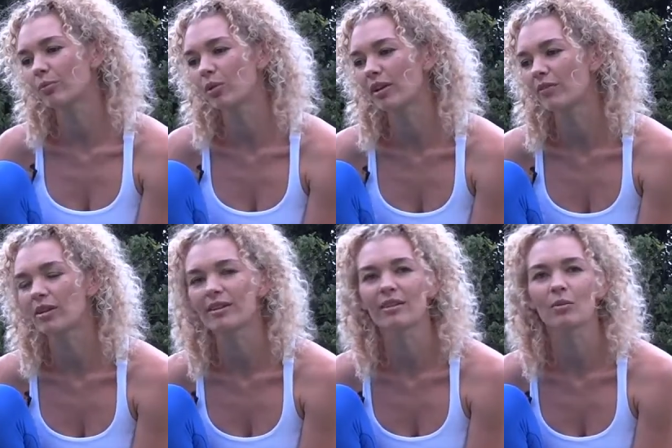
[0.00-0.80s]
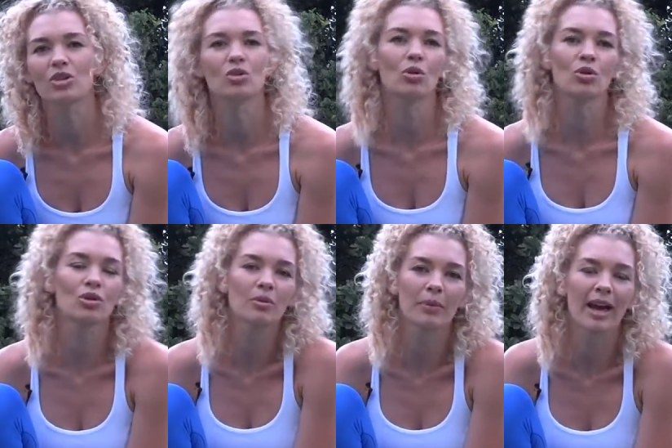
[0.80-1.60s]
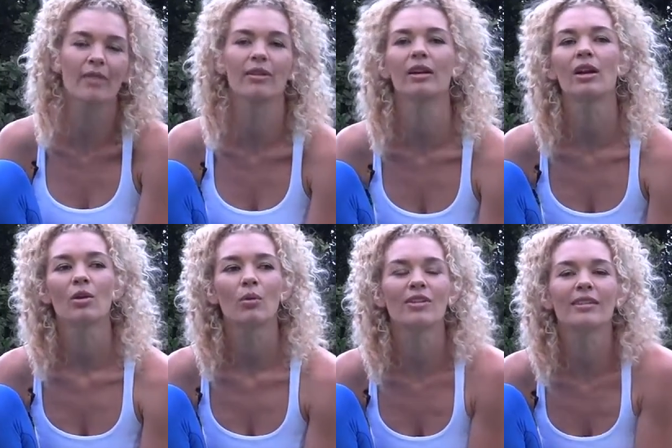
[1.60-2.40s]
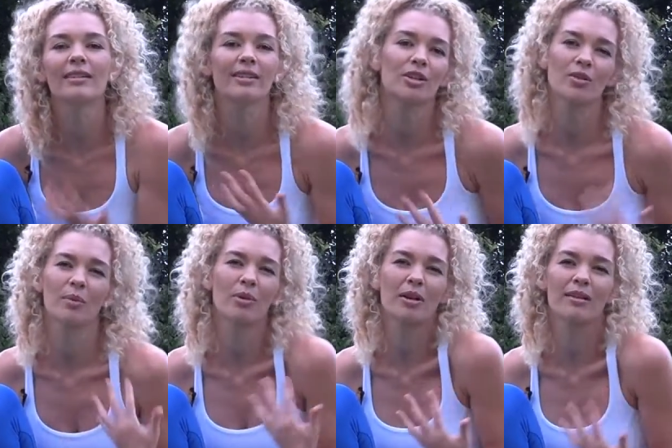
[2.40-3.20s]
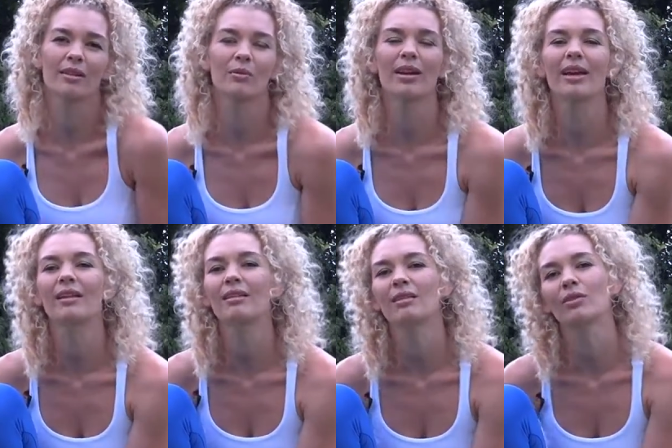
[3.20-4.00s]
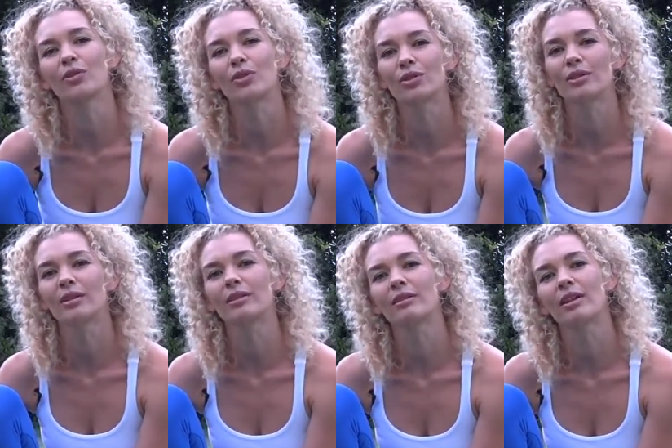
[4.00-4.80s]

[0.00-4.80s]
whatever it is that we should or shouldn't be having, we just listen to our bodies and we eat food that